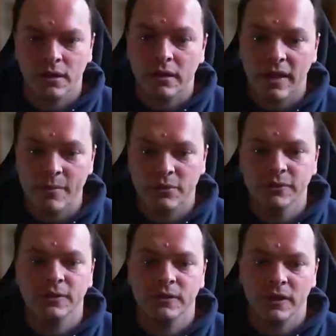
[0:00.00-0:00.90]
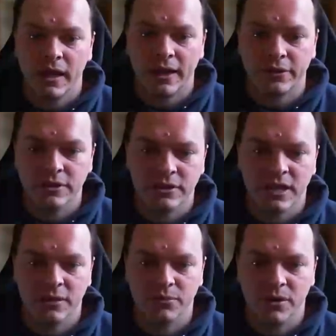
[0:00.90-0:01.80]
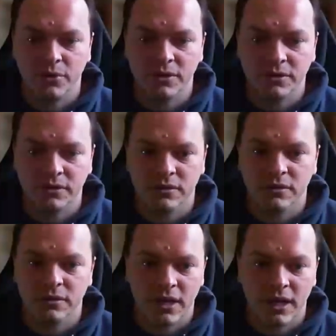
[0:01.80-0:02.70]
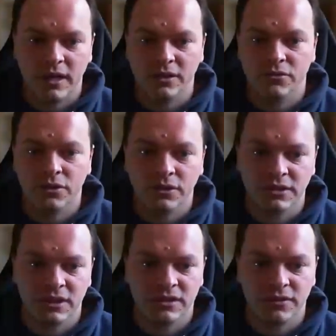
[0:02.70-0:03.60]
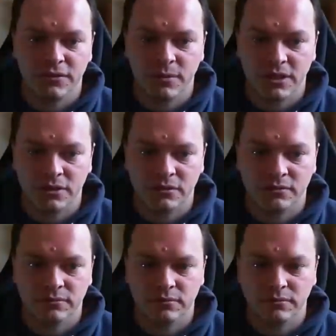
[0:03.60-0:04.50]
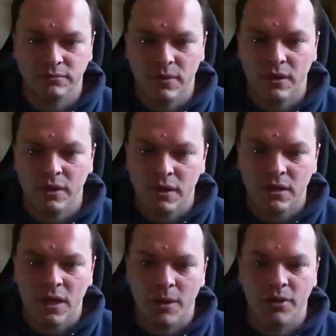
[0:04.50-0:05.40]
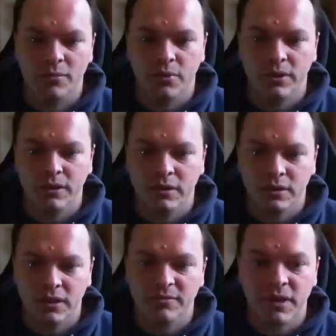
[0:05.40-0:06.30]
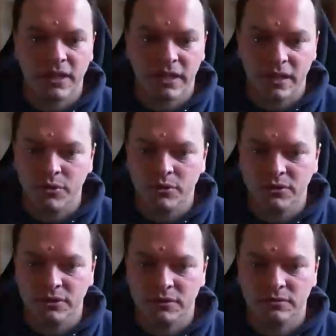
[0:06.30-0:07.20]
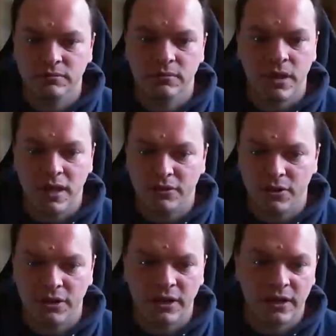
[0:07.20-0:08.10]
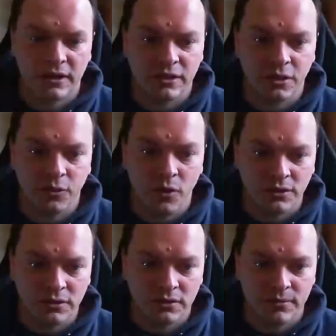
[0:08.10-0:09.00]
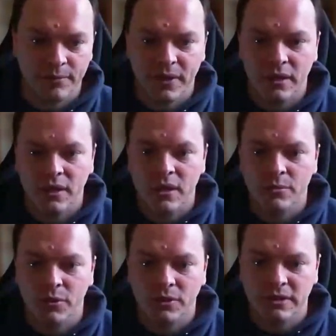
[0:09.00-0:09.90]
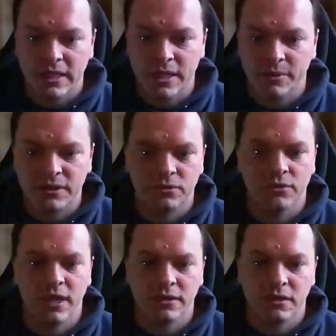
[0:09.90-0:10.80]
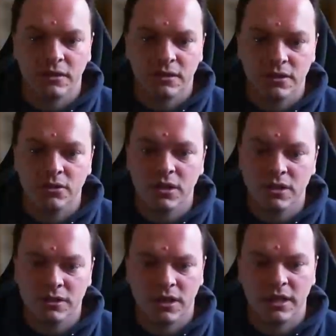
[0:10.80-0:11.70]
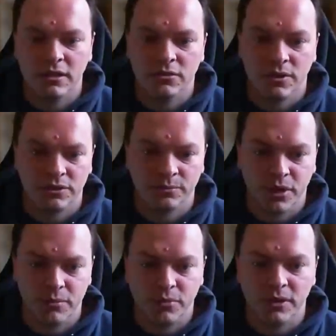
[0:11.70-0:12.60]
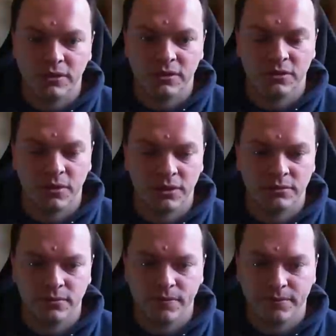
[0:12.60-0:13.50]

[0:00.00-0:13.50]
Labels allow you to tag breakpoints to add extra context information. A breakpoint can have many labels. Here I only add in the 1, but once a label is created, you can assign it to other breakpoints as well.